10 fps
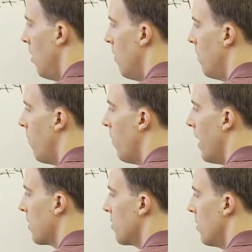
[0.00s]

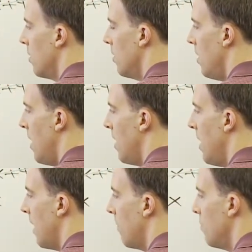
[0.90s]
4x, and a
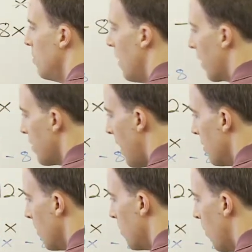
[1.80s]
negative 2x
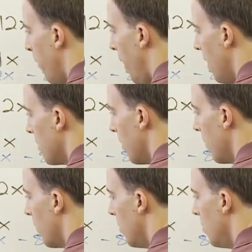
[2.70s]
adds up to a
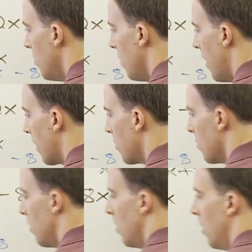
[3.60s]
positive
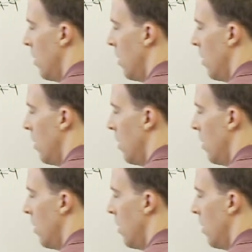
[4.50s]
2x,